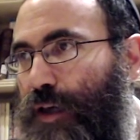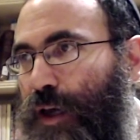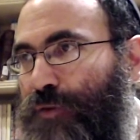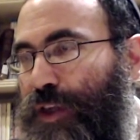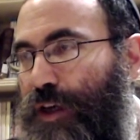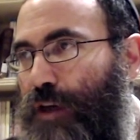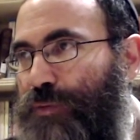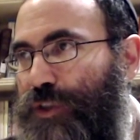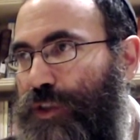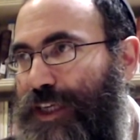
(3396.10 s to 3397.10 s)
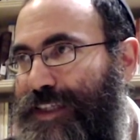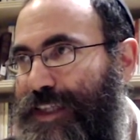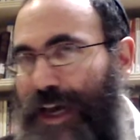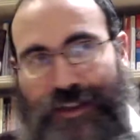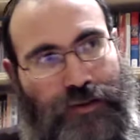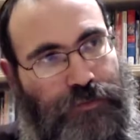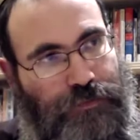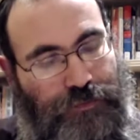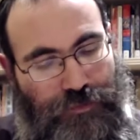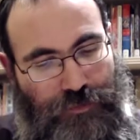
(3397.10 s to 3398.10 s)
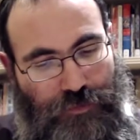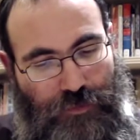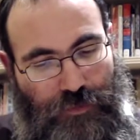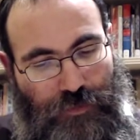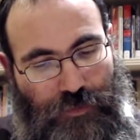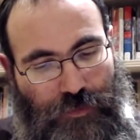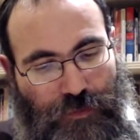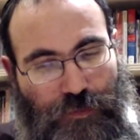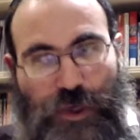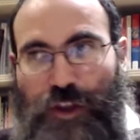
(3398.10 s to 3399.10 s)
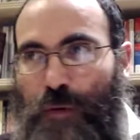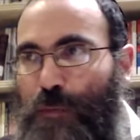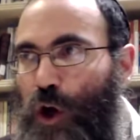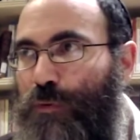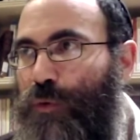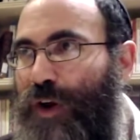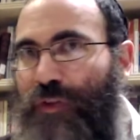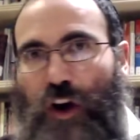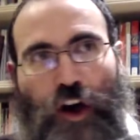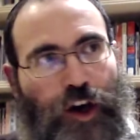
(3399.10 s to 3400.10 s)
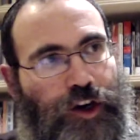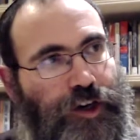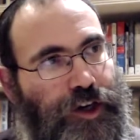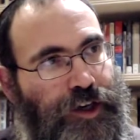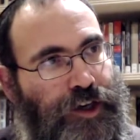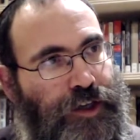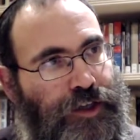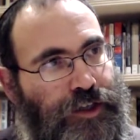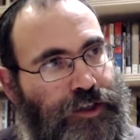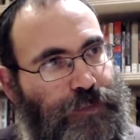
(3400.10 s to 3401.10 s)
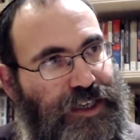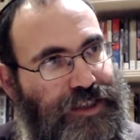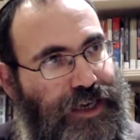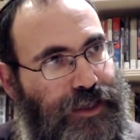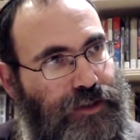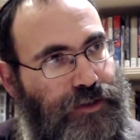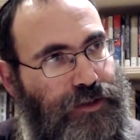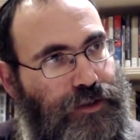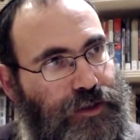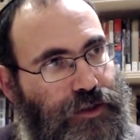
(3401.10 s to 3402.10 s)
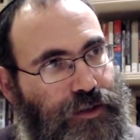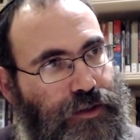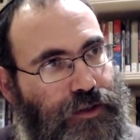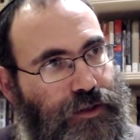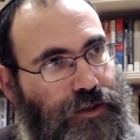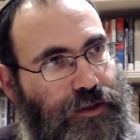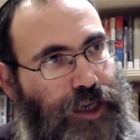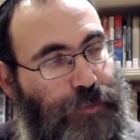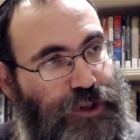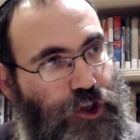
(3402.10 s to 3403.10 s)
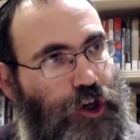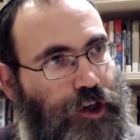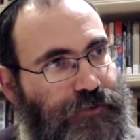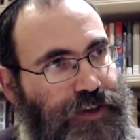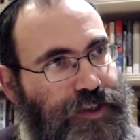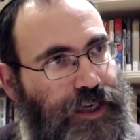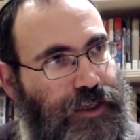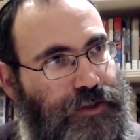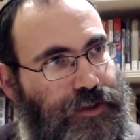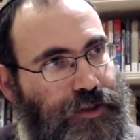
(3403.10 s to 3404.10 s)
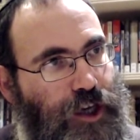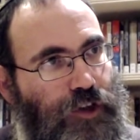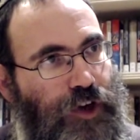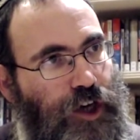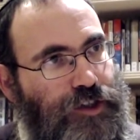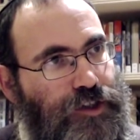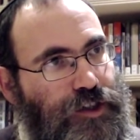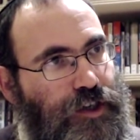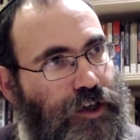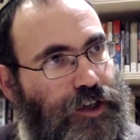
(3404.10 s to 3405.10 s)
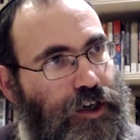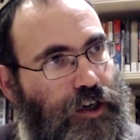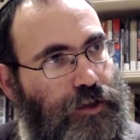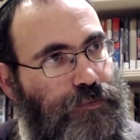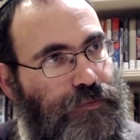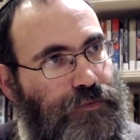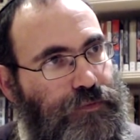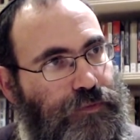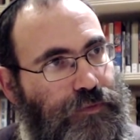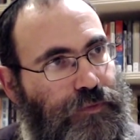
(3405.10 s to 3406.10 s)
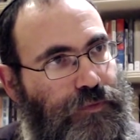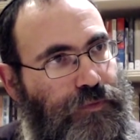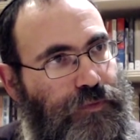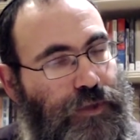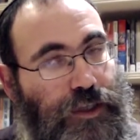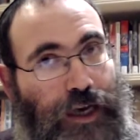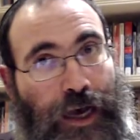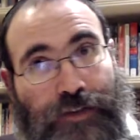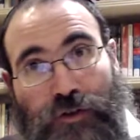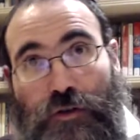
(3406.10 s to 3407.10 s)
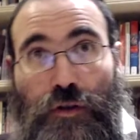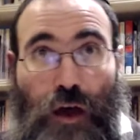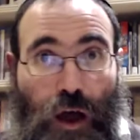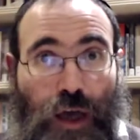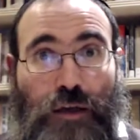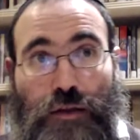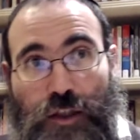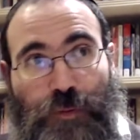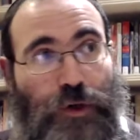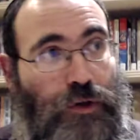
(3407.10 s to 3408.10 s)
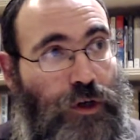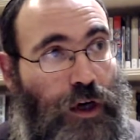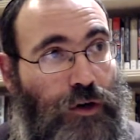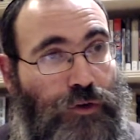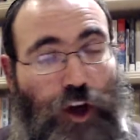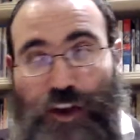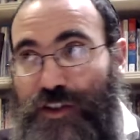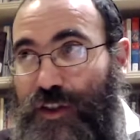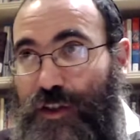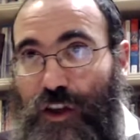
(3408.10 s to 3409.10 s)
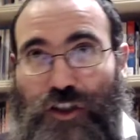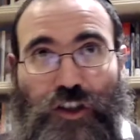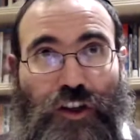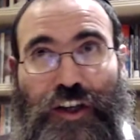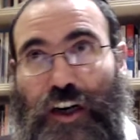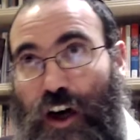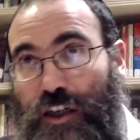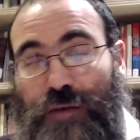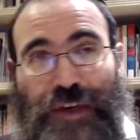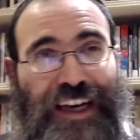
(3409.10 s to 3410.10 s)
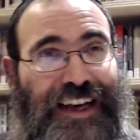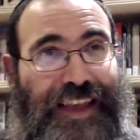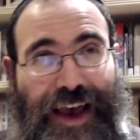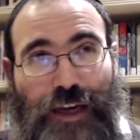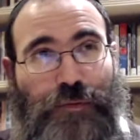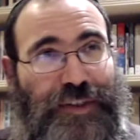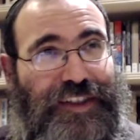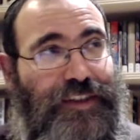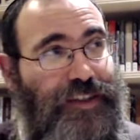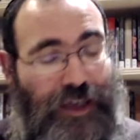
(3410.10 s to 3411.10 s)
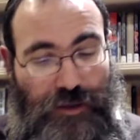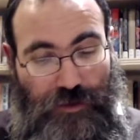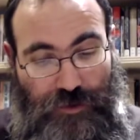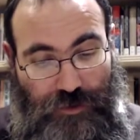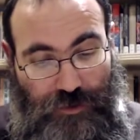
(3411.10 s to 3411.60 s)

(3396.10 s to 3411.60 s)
Everything comes in tandem. But at the moment when the Eir is biskalas and betoikav heiskalas, the Eisius are not nikorim. And the higher and deeper you go, the Eisius are not just not nikorim, the einem metzias klal.